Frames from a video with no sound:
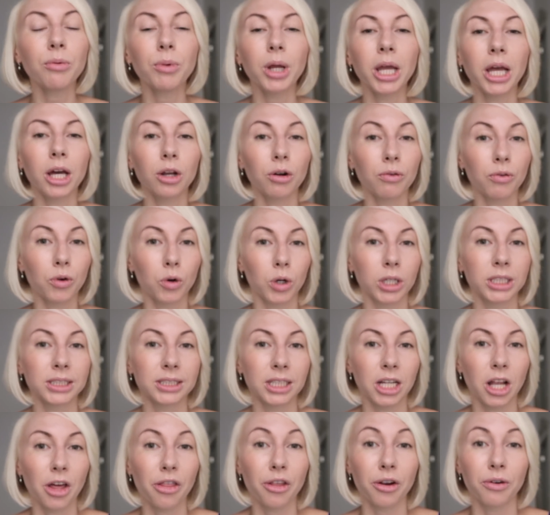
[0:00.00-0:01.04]
we had, of course,
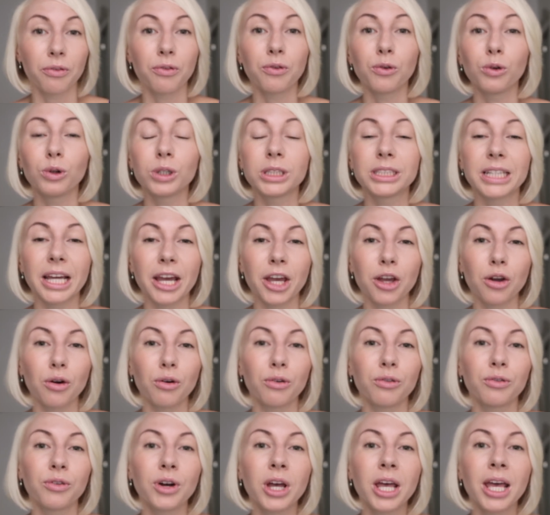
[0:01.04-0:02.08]
another full day
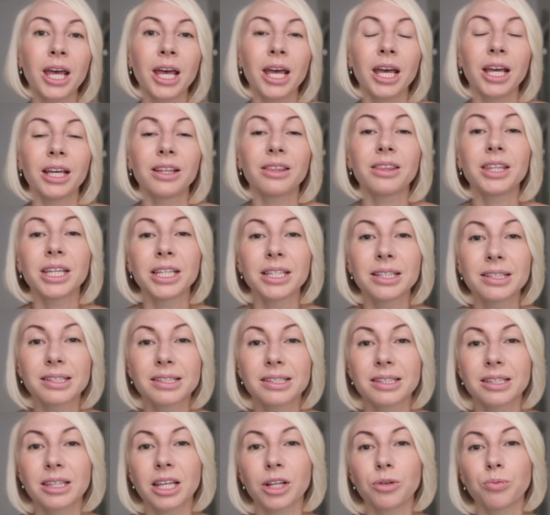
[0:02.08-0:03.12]
of
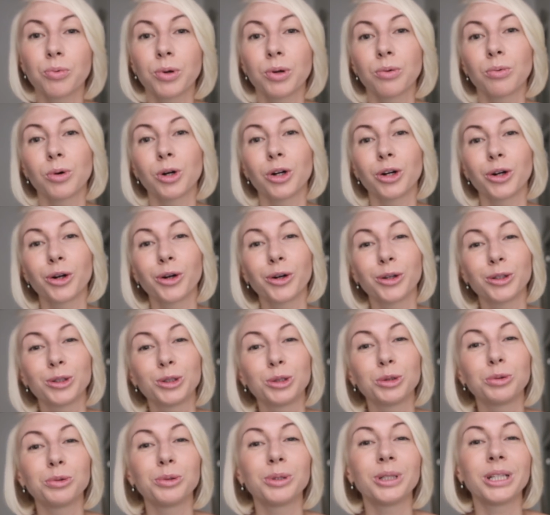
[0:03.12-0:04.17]
things that we were
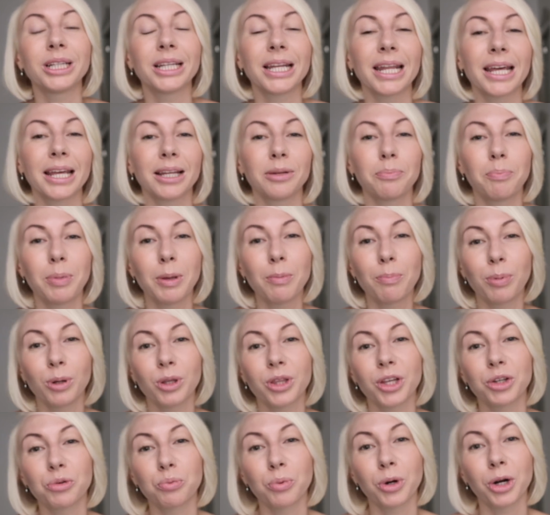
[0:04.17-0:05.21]
doing and people
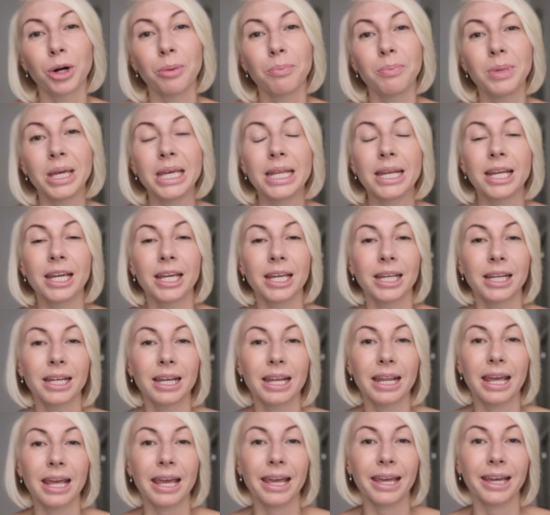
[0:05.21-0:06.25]
that we're
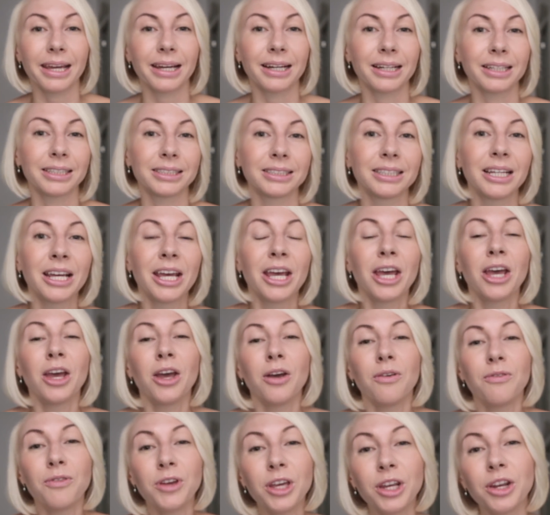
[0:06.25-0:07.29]
meeting and
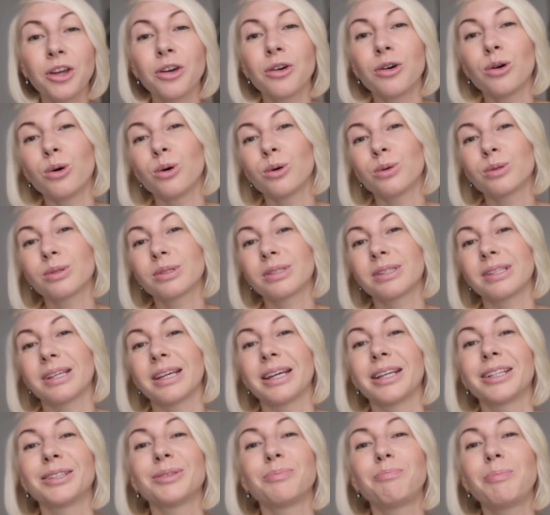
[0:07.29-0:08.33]
videos
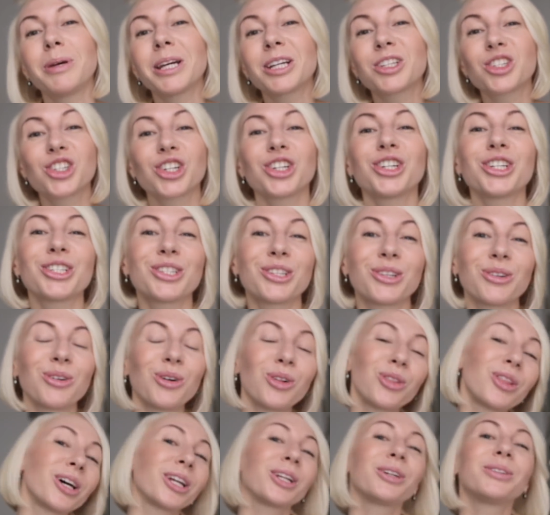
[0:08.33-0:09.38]
and pictures and
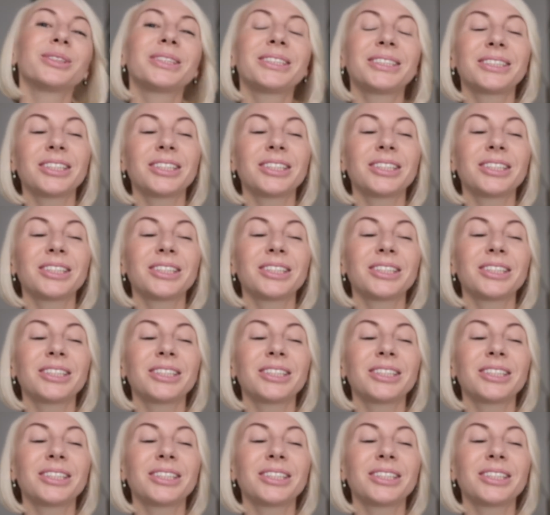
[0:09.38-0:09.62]
all that good